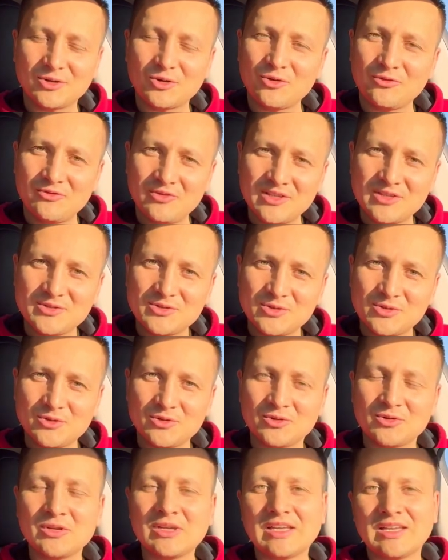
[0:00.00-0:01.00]
convince
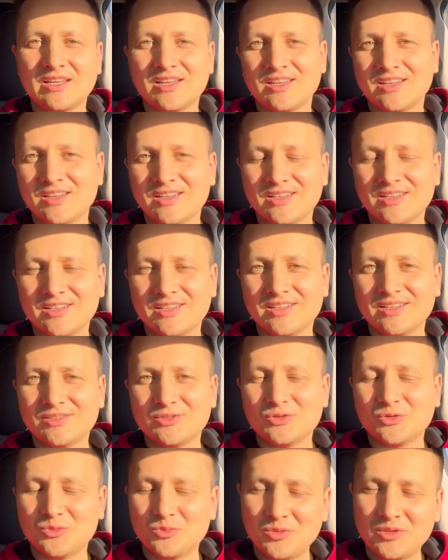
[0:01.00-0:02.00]
you
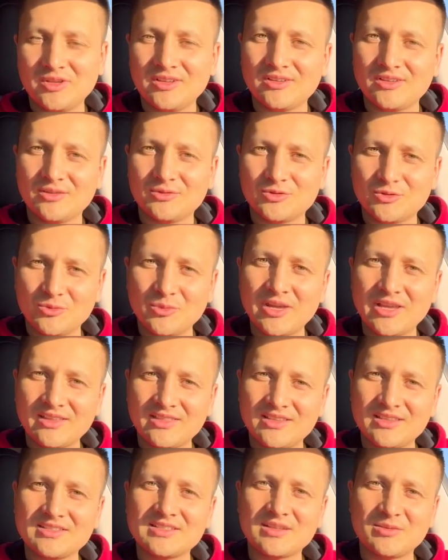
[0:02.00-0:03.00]
to
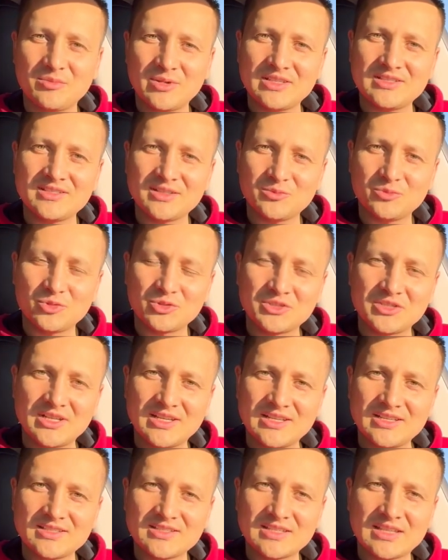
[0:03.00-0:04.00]
make this amazing
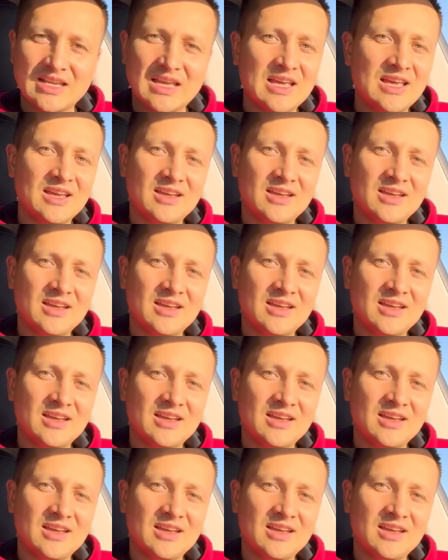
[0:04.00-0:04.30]
purchase,